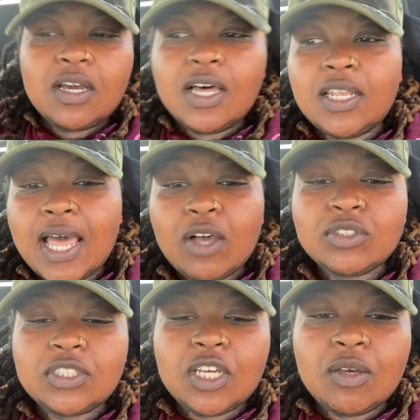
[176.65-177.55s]
allows
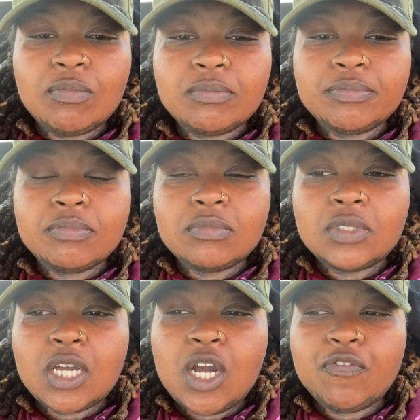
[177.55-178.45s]
them the
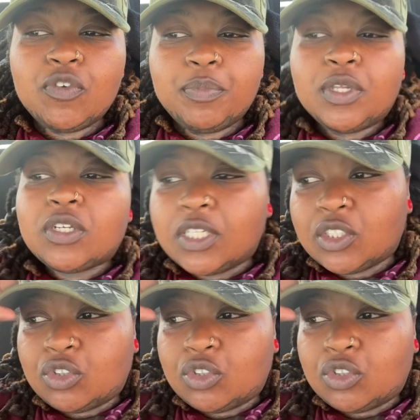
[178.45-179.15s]
comfortability